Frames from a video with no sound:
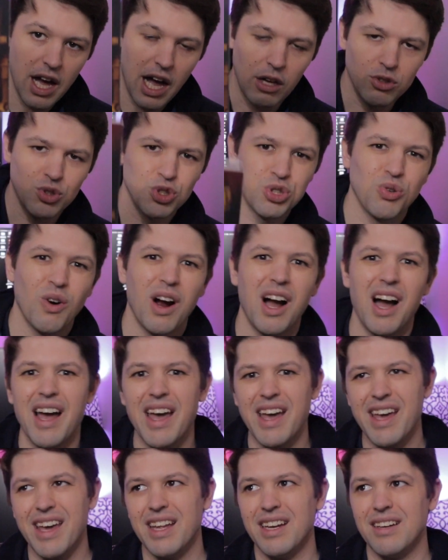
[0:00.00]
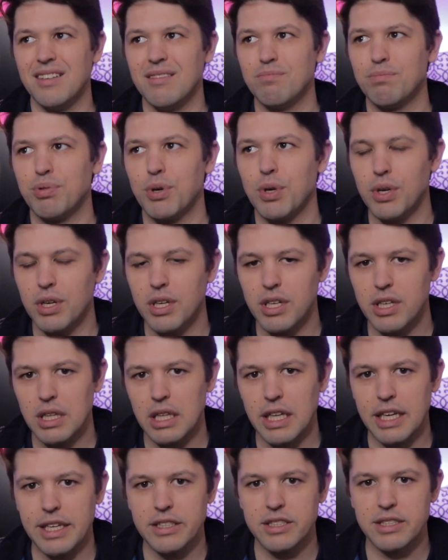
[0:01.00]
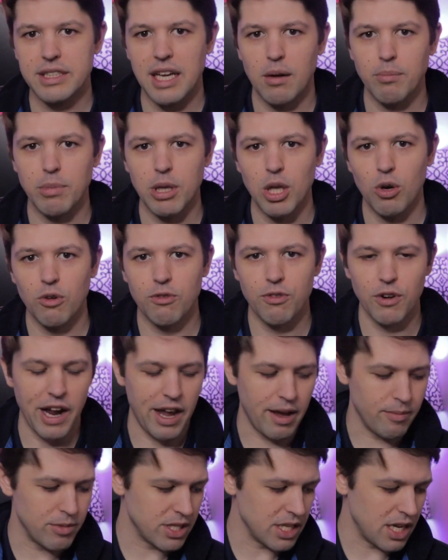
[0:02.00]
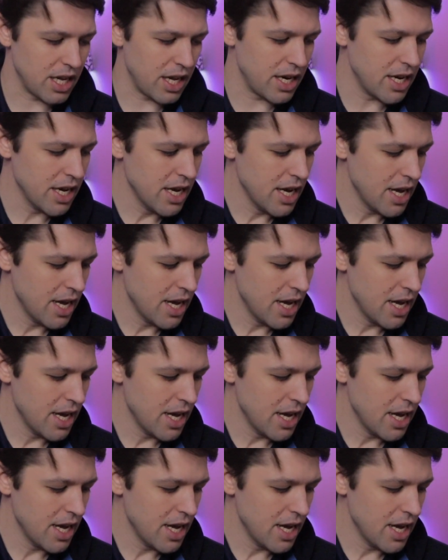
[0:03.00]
I'll try and put links down below for Amazon,